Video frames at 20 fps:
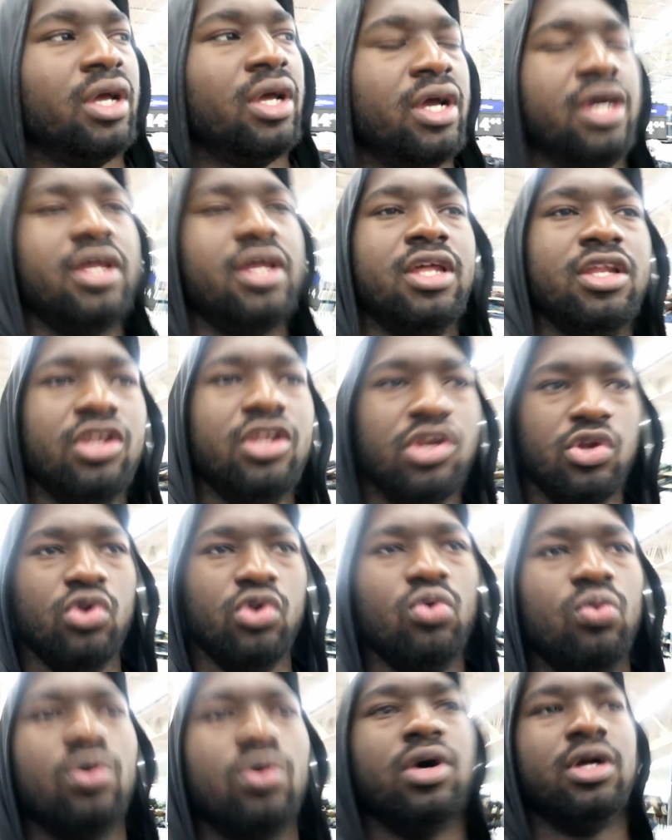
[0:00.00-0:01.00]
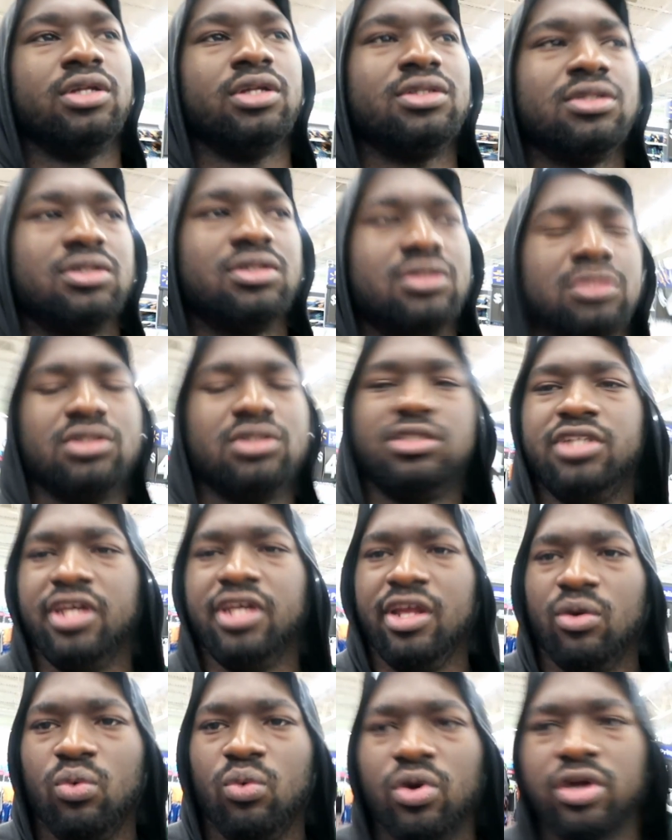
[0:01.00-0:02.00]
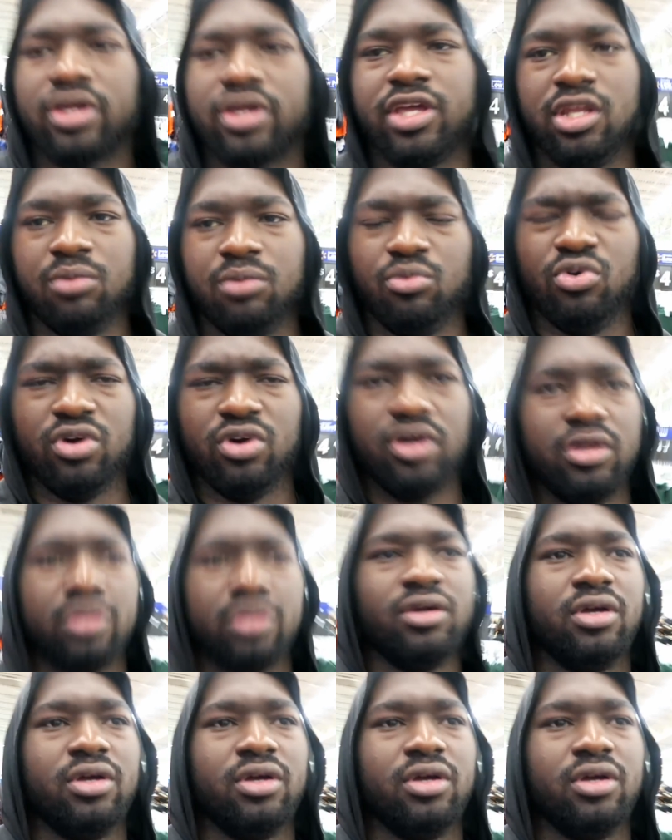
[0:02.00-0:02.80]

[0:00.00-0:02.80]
and then the new one didn't work anymore.